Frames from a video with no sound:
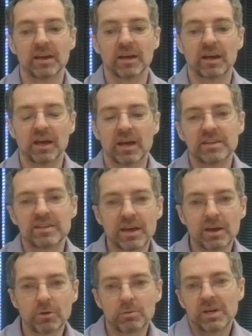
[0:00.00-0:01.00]

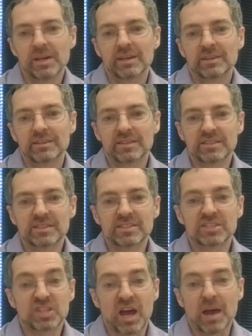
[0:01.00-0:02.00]
Now, does this
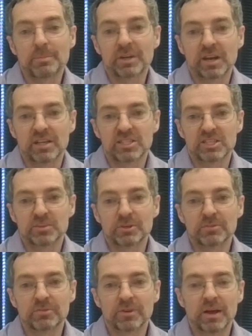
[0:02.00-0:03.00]
stop a
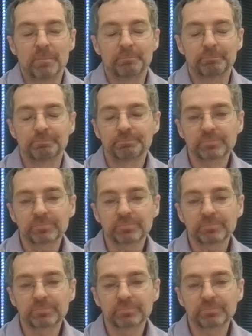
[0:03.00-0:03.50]
customer from